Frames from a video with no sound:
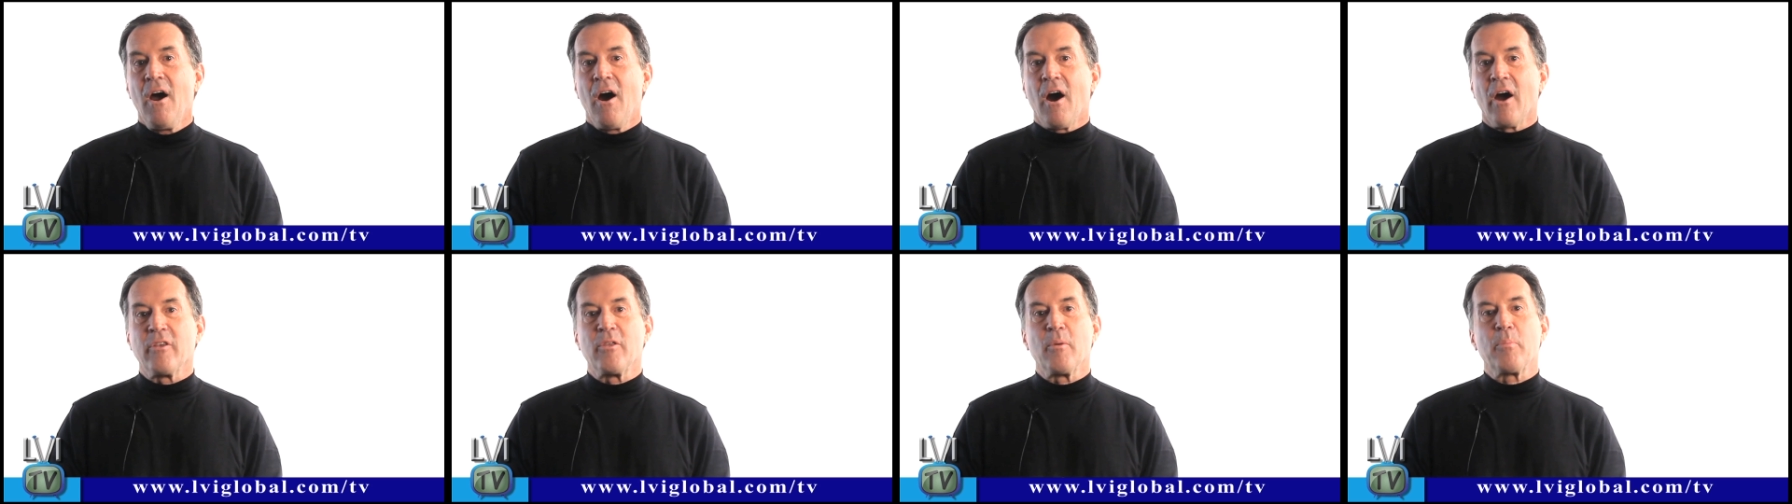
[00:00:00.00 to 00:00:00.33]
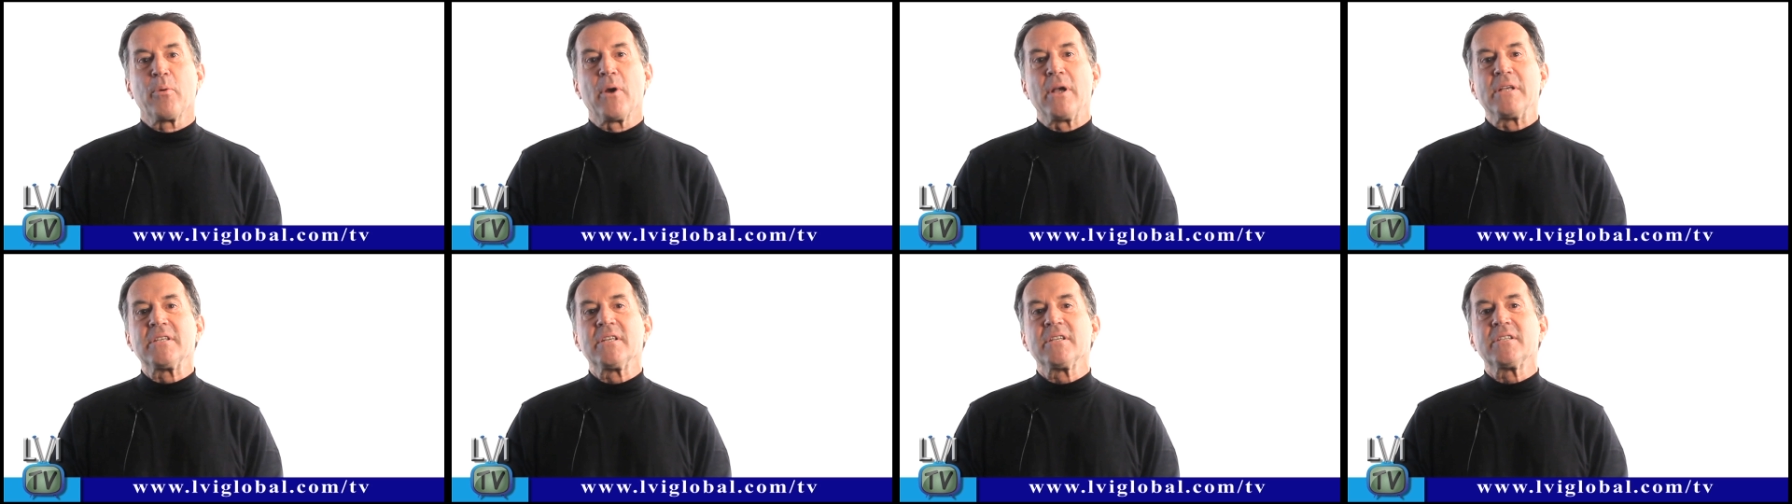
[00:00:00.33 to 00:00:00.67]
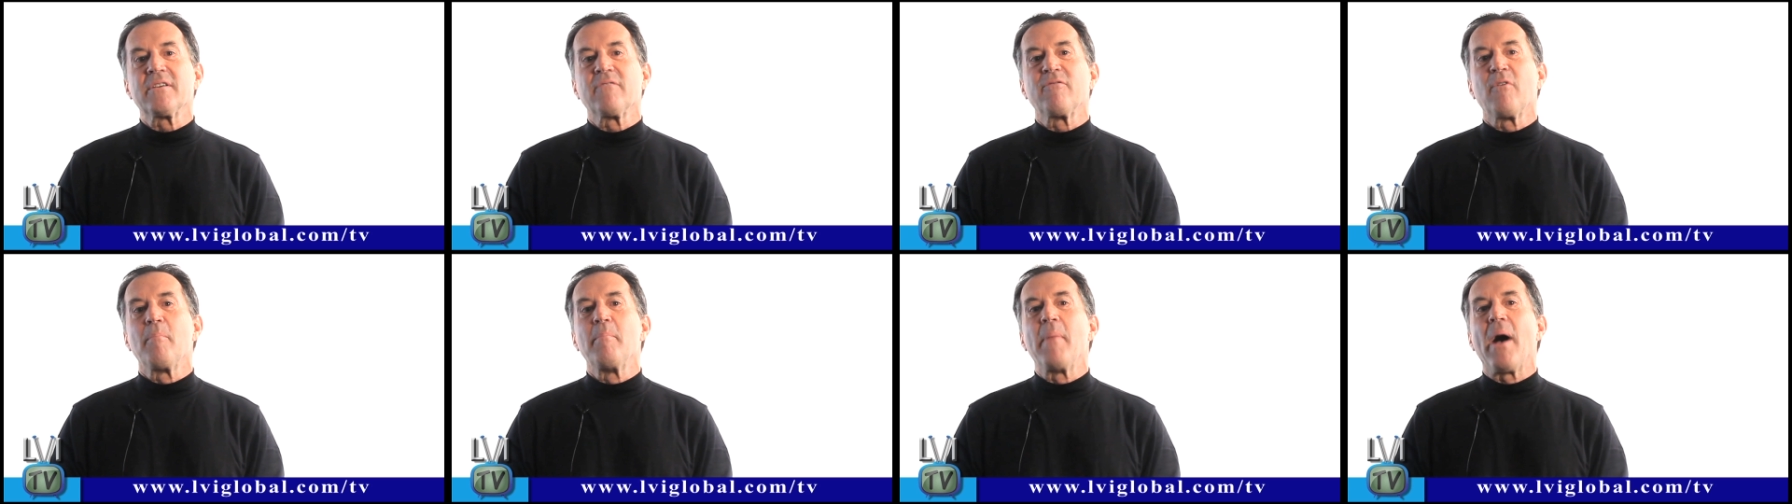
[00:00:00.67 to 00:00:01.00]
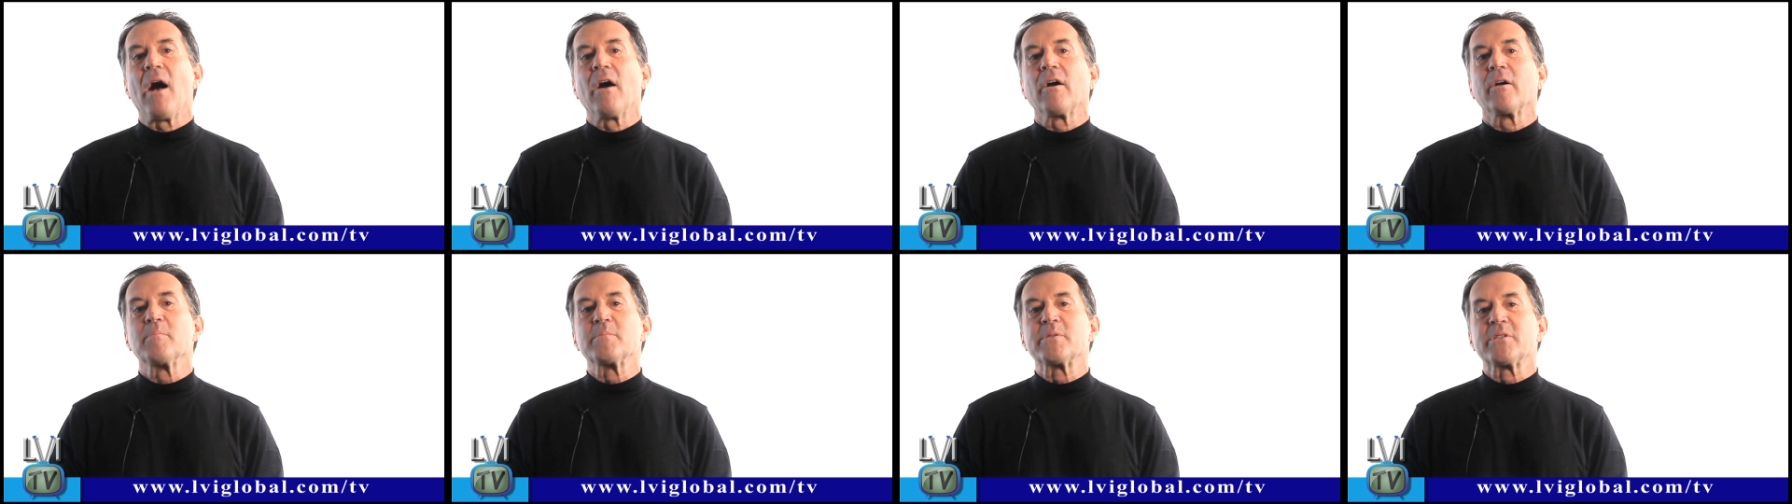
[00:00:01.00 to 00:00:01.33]
are the presence of
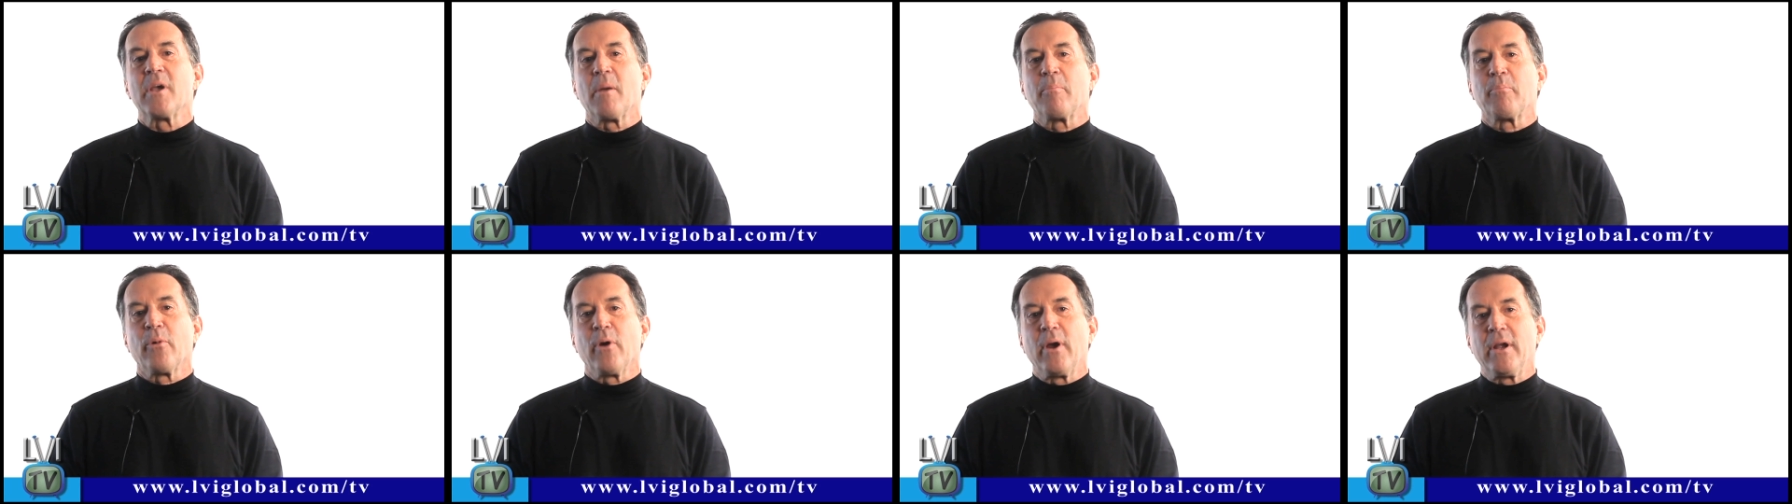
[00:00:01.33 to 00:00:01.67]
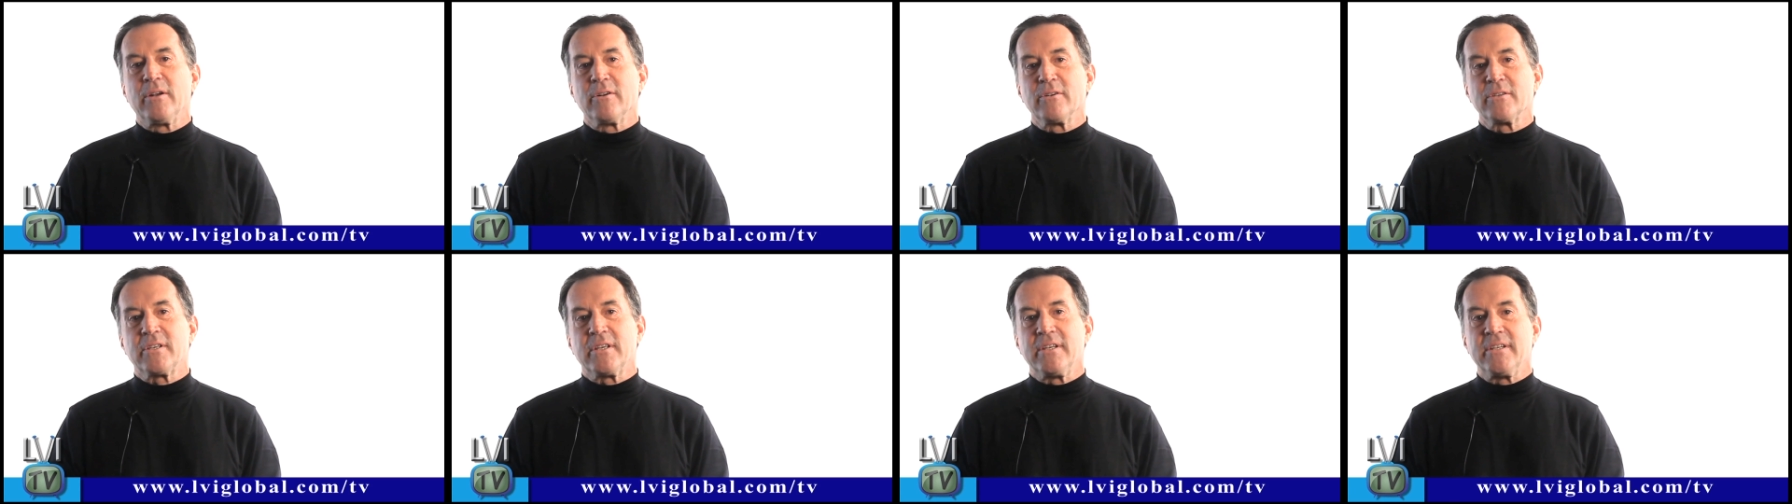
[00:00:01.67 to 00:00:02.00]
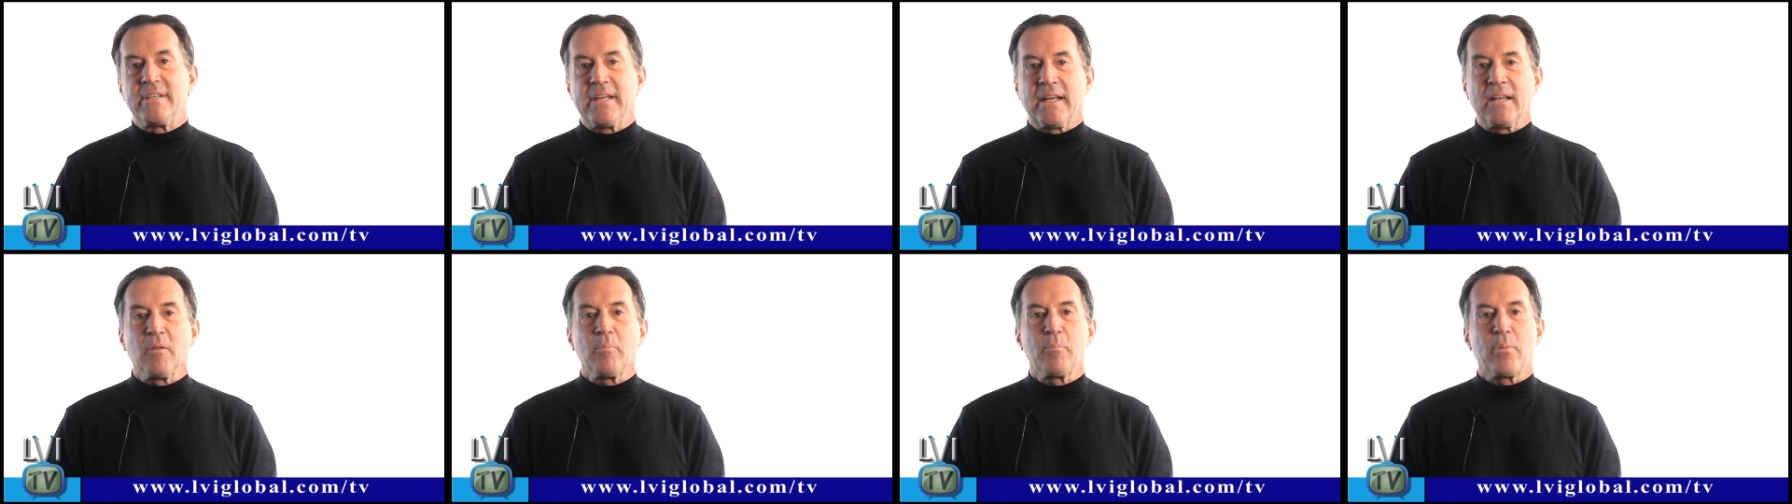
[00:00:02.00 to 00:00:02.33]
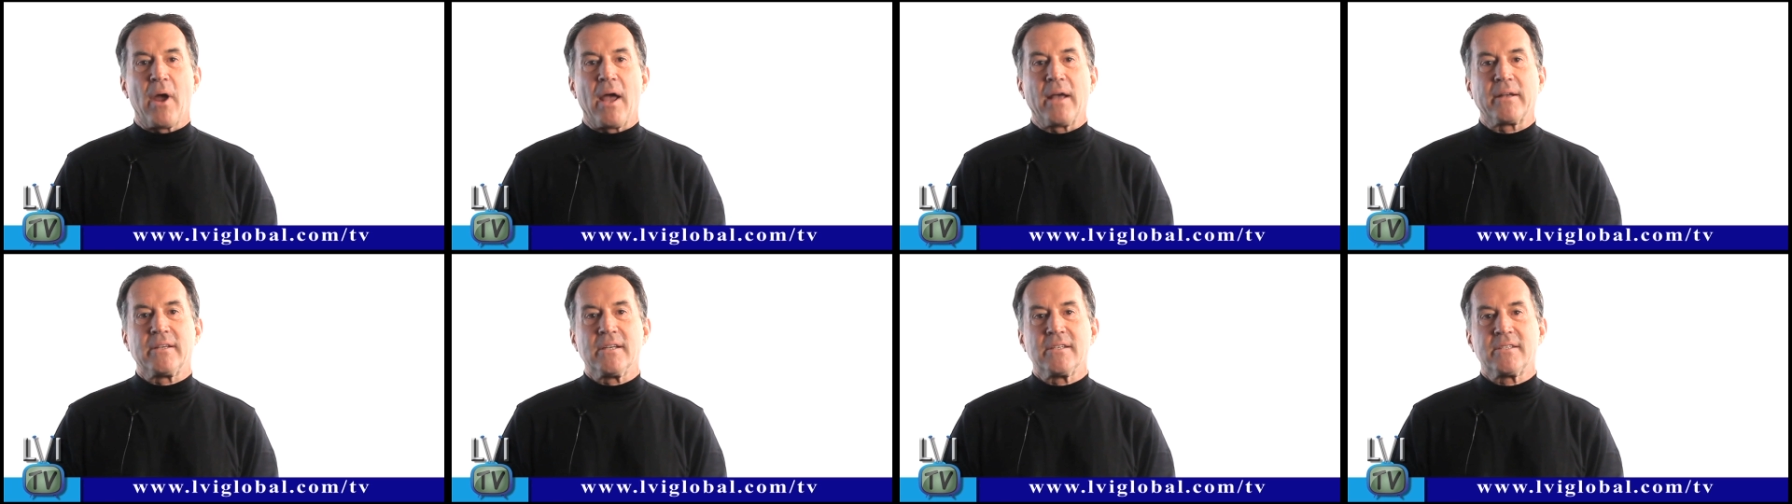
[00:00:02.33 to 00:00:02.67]
amalgam separators in dental
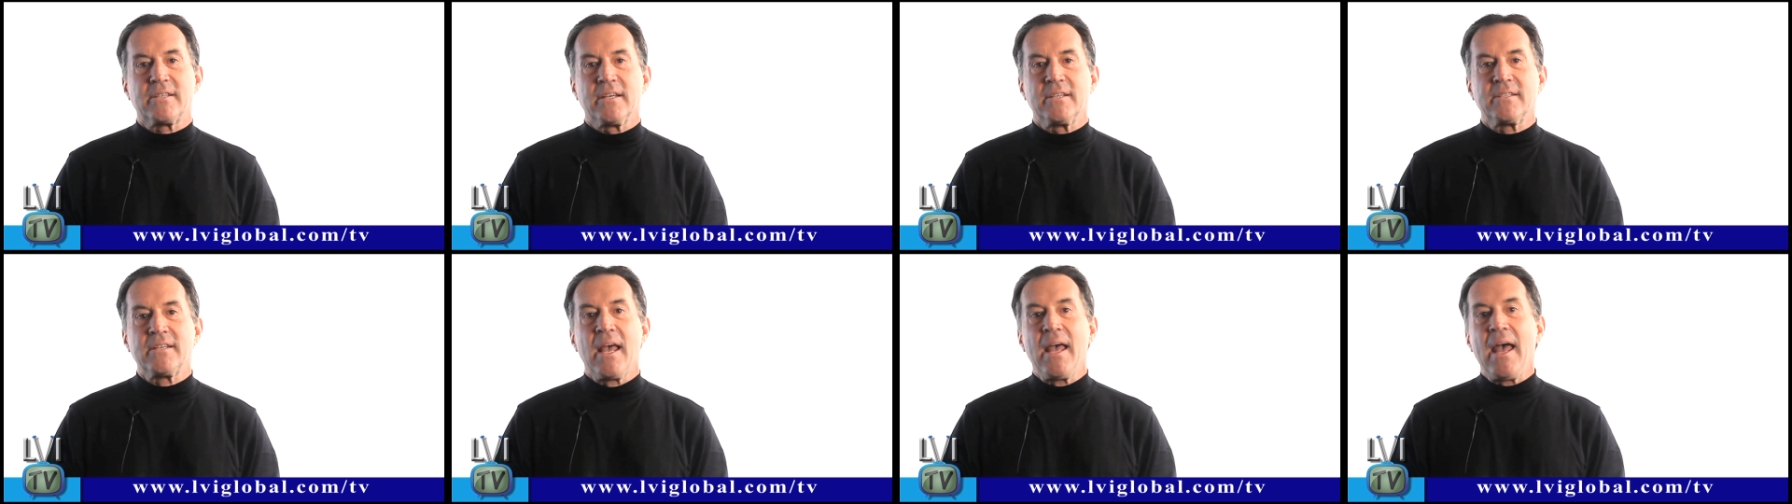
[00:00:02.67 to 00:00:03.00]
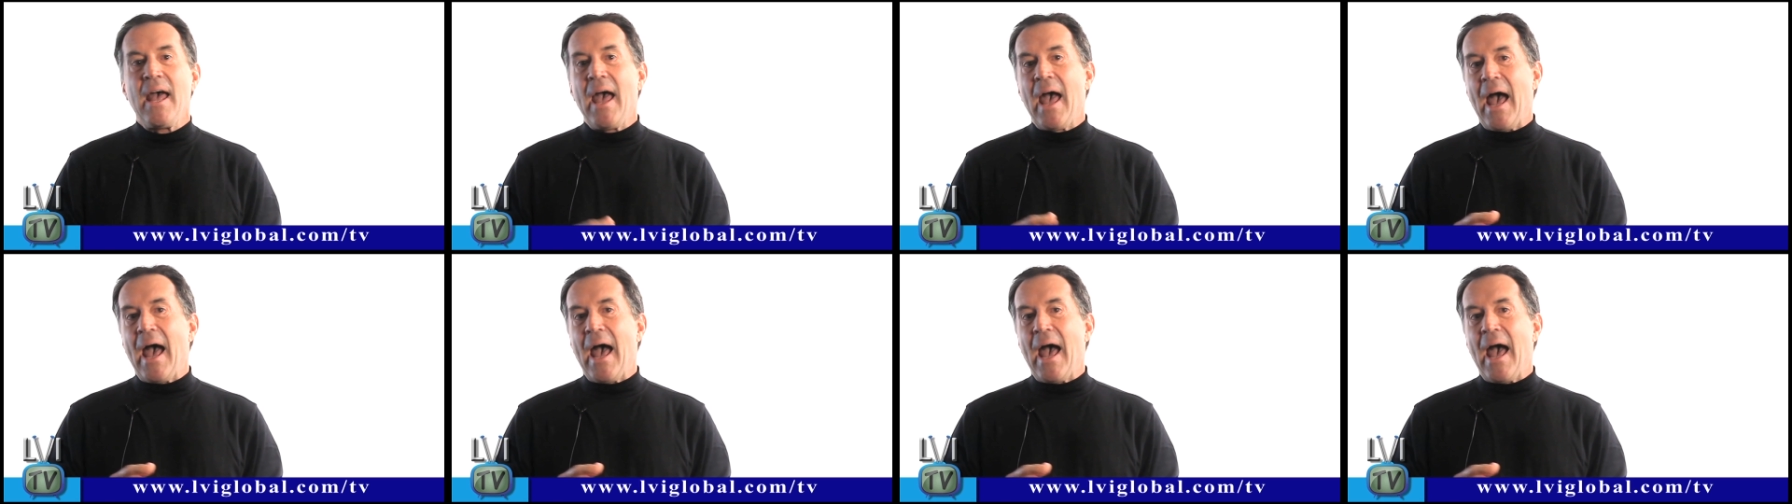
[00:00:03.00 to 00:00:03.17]
practices,